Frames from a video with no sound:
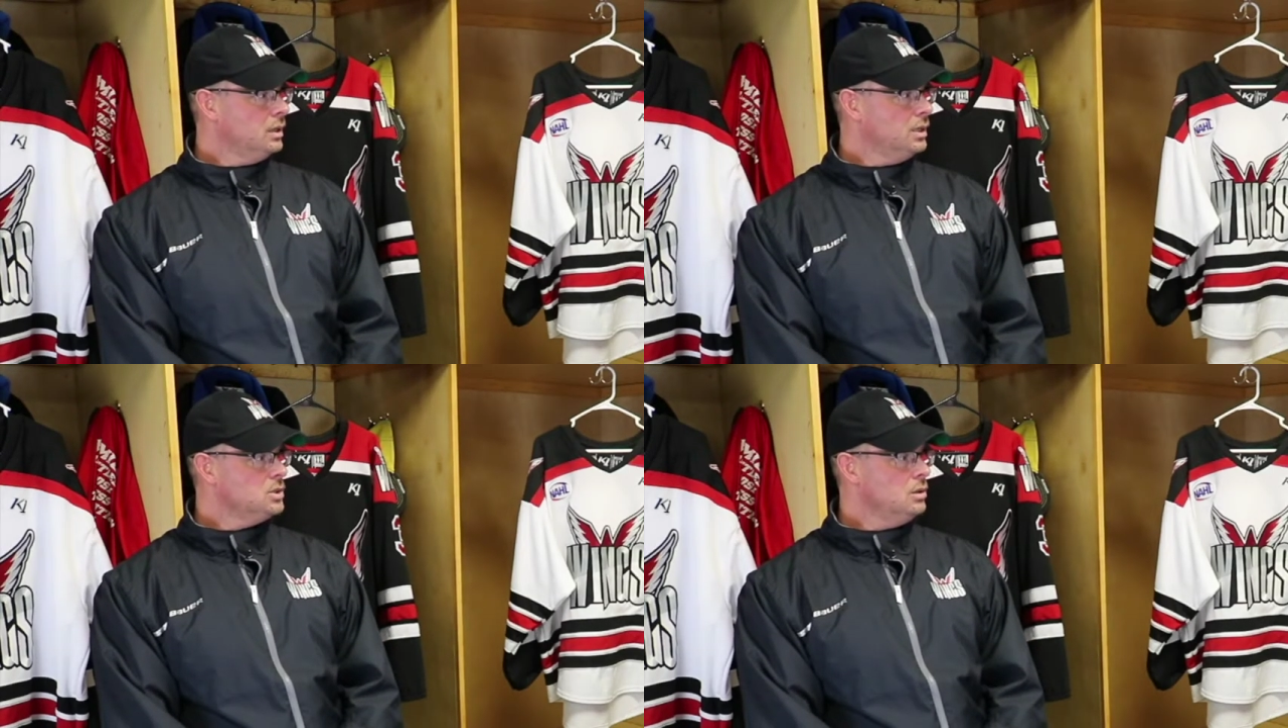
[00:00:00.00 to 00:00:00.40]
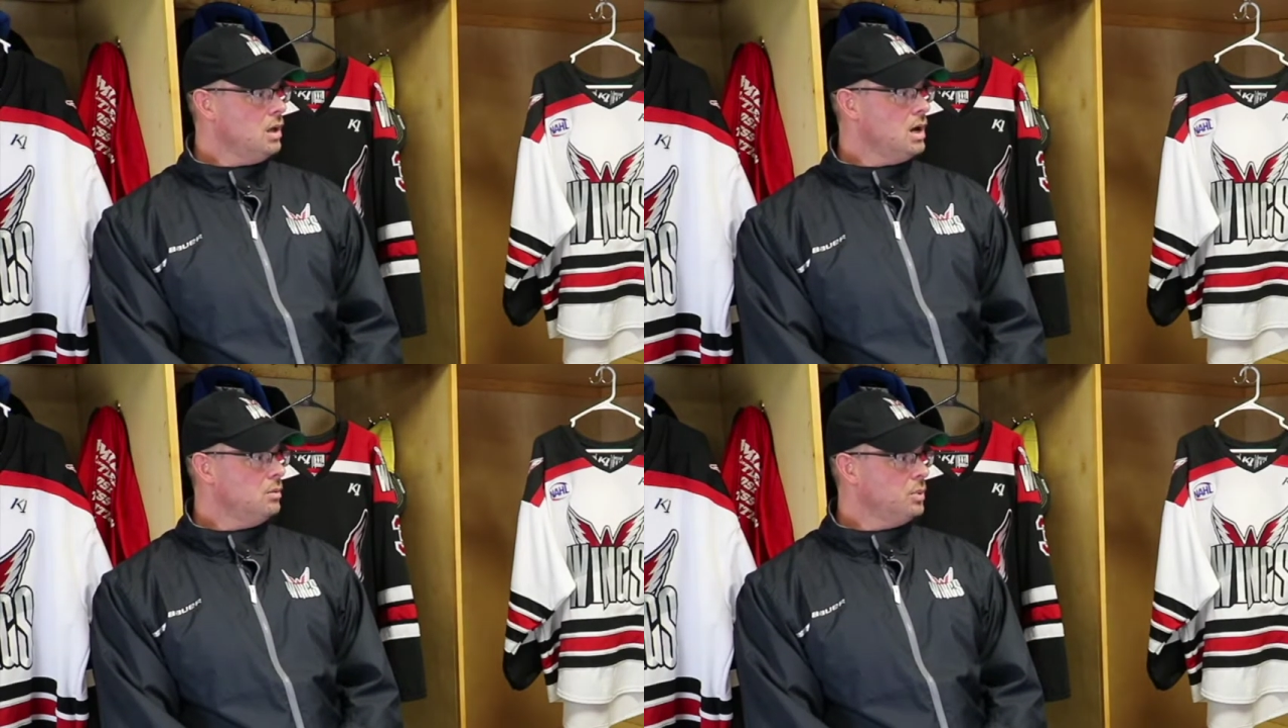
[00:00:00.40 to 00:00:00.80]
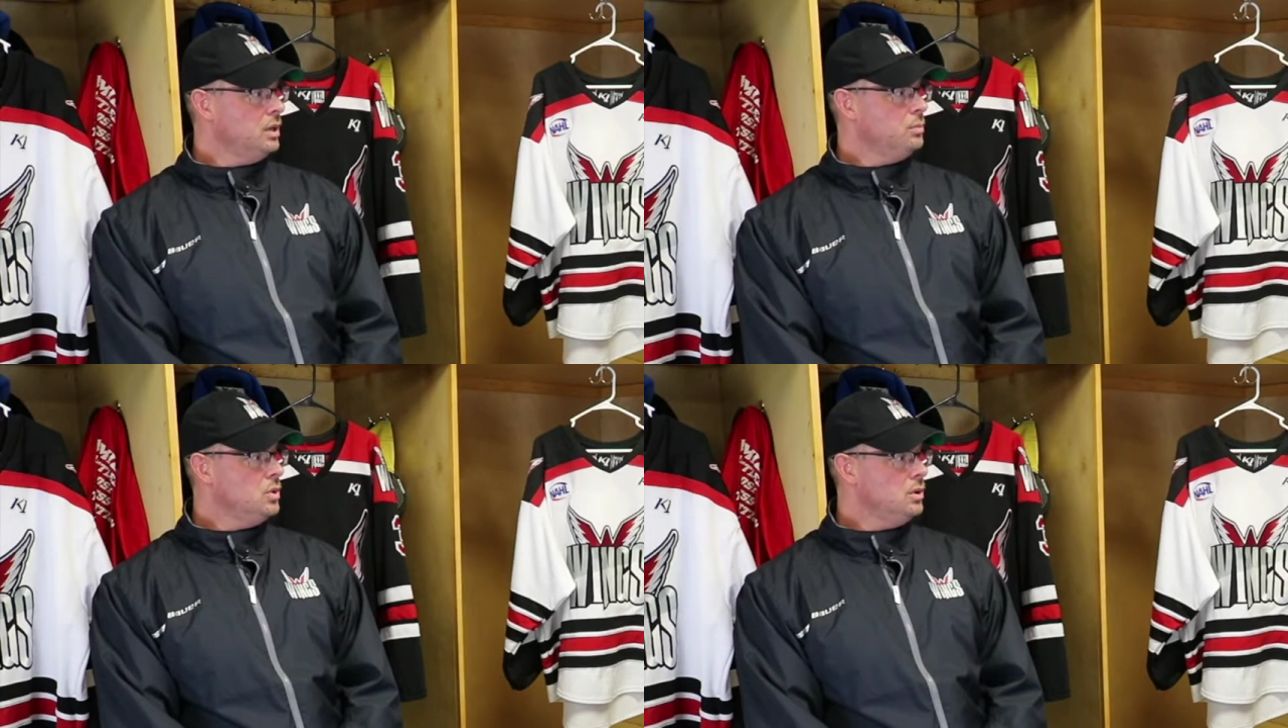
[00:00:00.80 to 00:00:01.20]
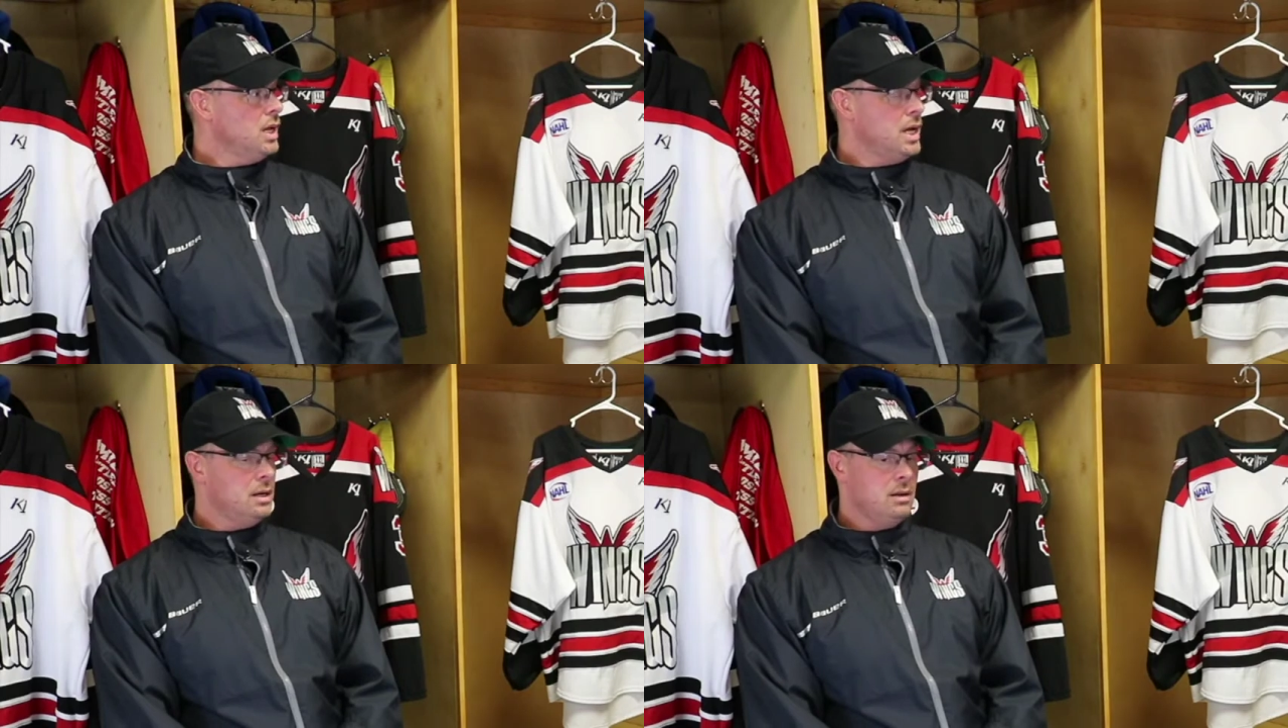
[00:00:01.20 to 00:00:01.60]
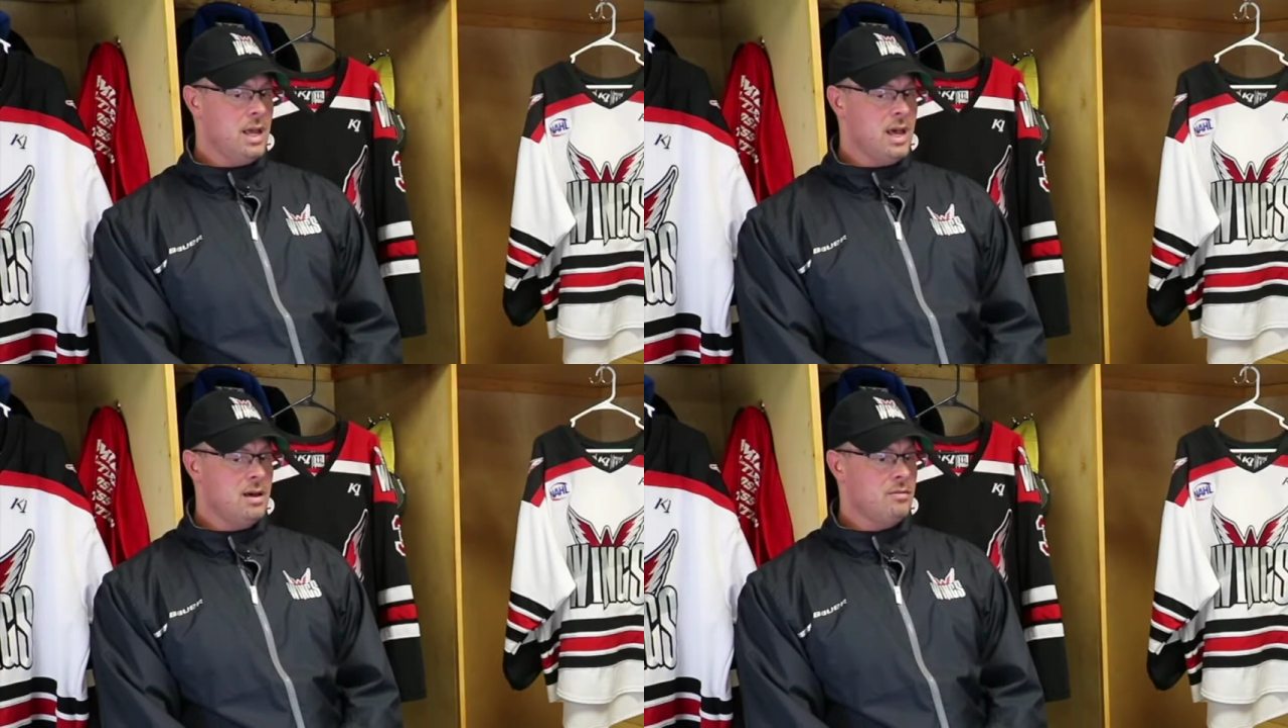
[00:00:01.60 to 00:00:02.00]
There's a lot of people that
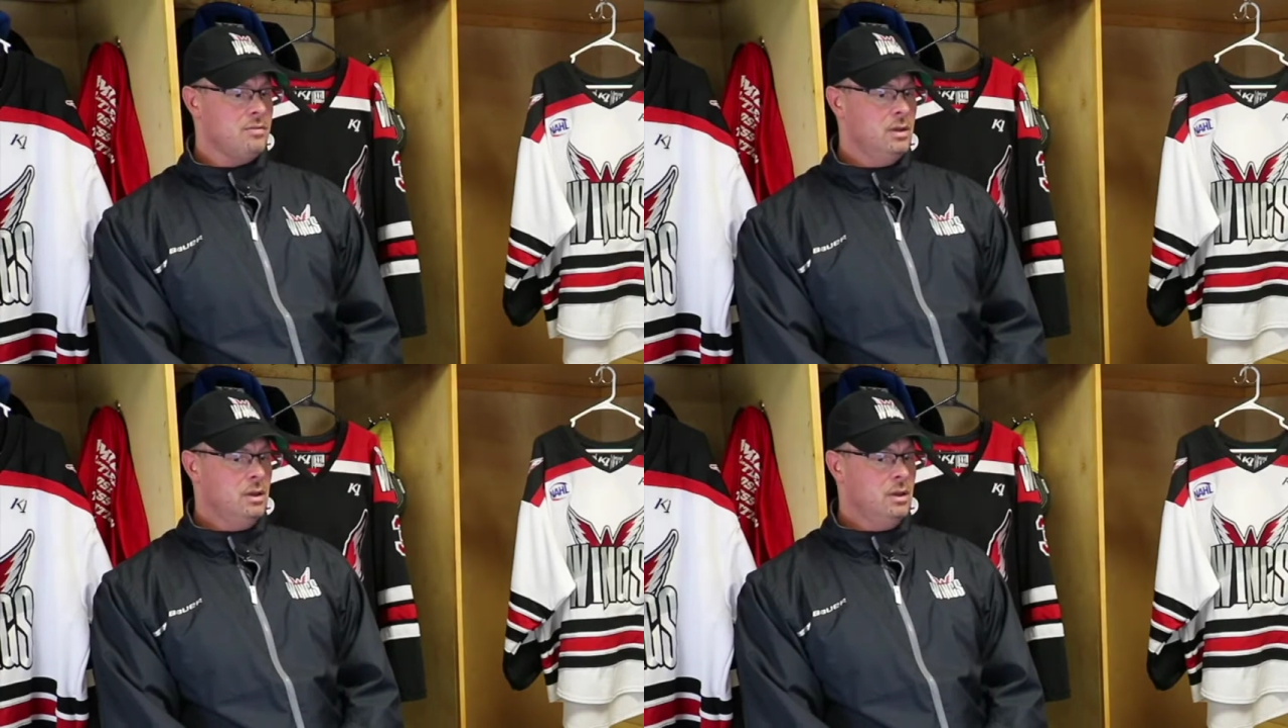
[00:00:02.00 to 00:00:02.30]
have